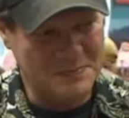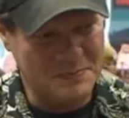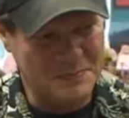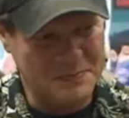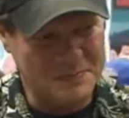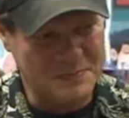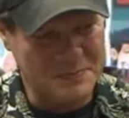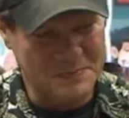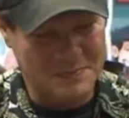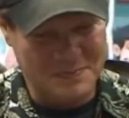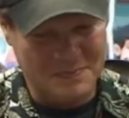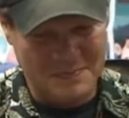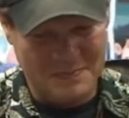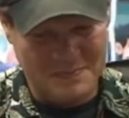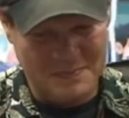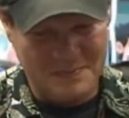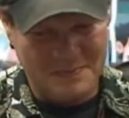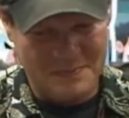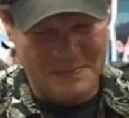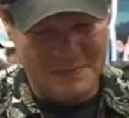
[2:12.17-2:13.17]

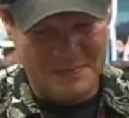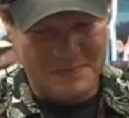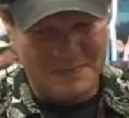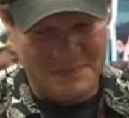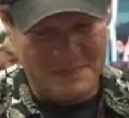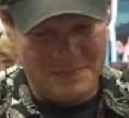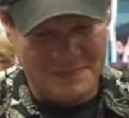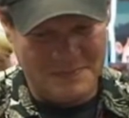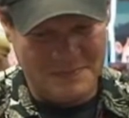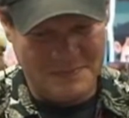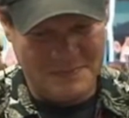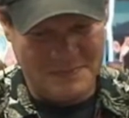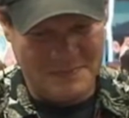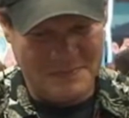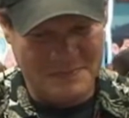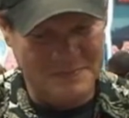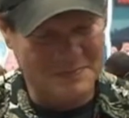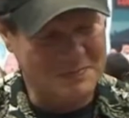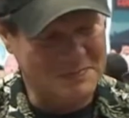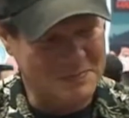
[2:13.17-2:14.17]

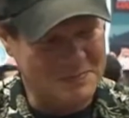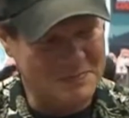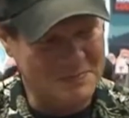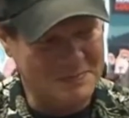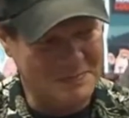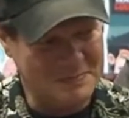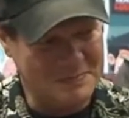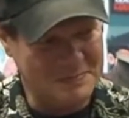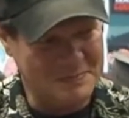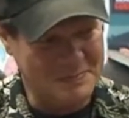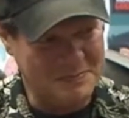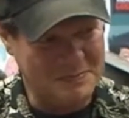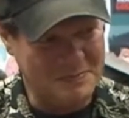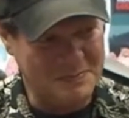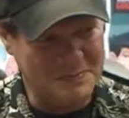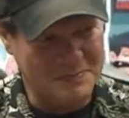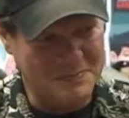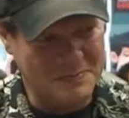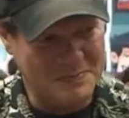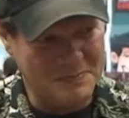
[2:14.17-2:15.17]

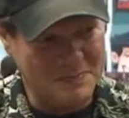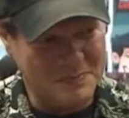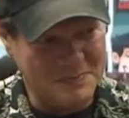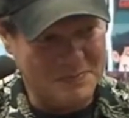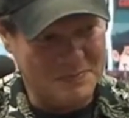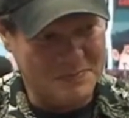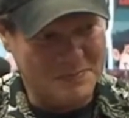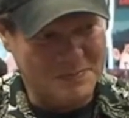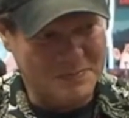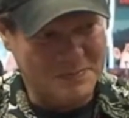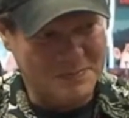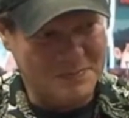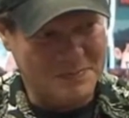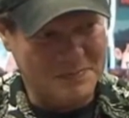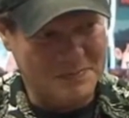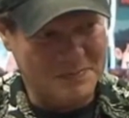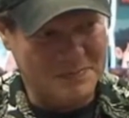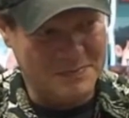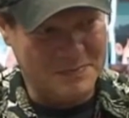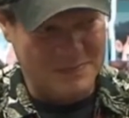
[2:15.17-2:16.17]

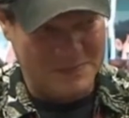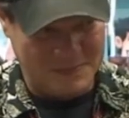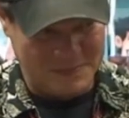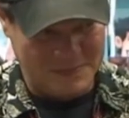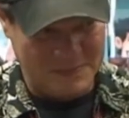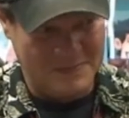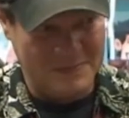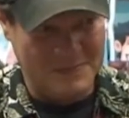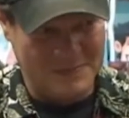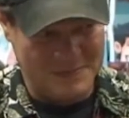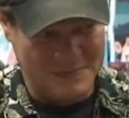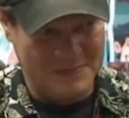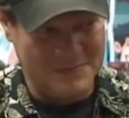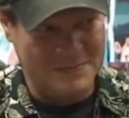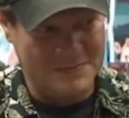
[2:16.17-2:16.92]
(not speaking)